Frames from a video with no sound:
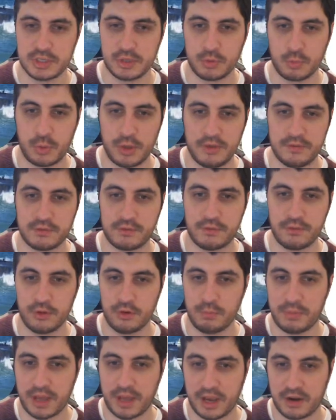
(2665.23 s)
The waves flow
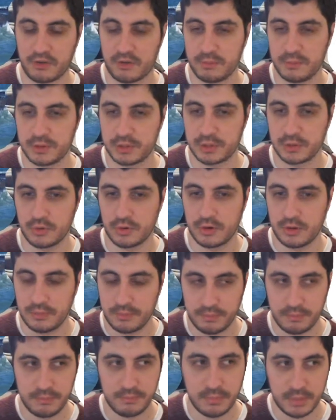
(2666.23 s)
back from the shore,
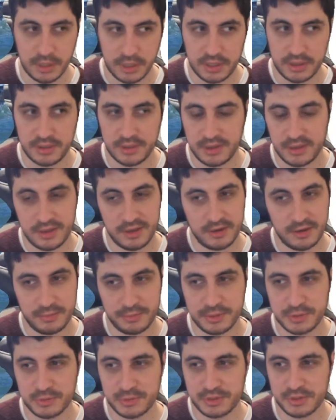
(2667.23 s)
but they
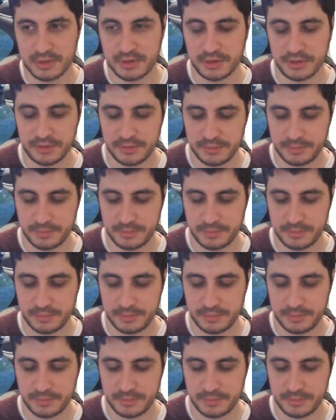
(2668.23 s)
always return.